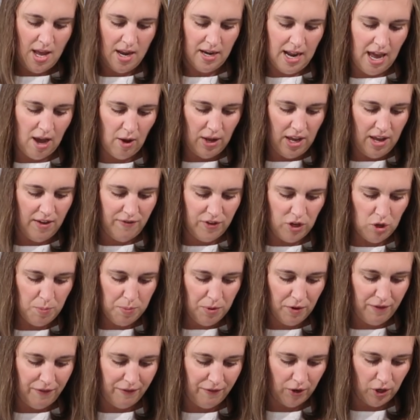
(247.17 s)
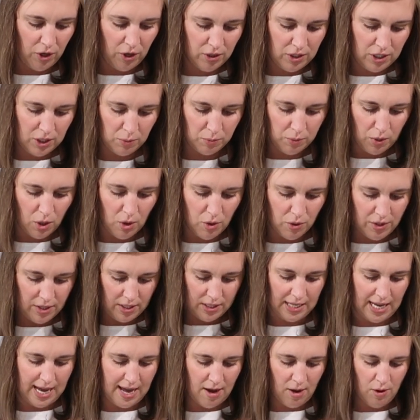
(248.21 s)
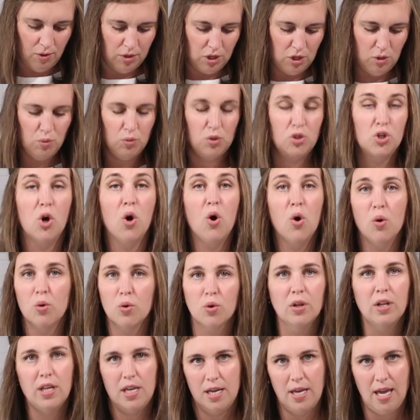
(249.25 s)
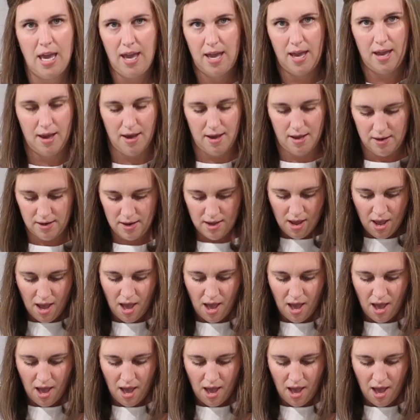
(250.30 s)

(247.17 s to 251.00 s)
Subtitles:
Now, if you prefer to roll this out, you totally can.